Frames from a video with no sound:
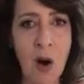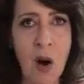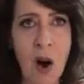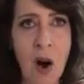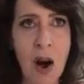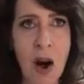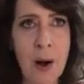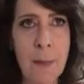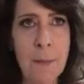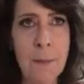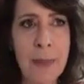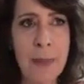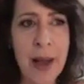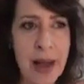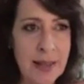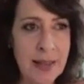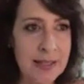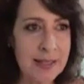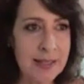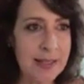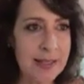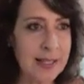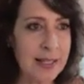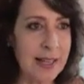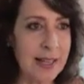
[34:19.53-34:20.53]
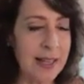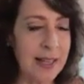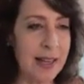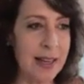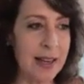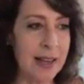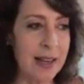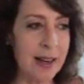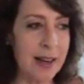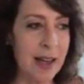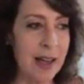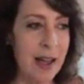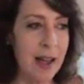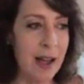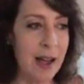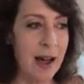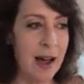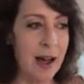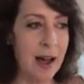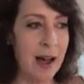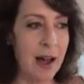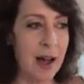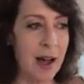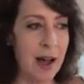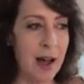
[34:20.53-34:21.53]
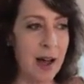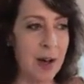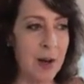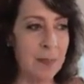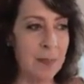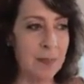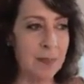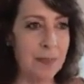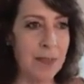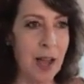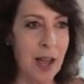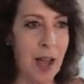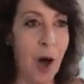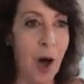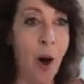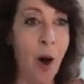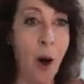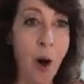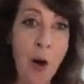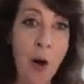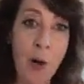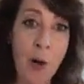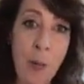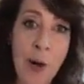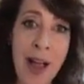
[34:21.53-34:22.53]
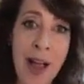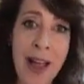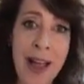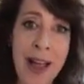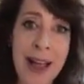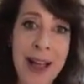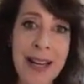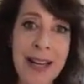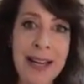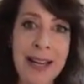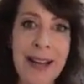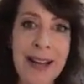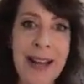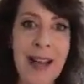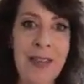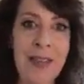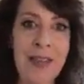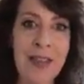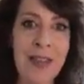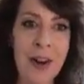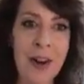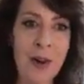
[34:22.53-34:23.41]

are best in a hallway.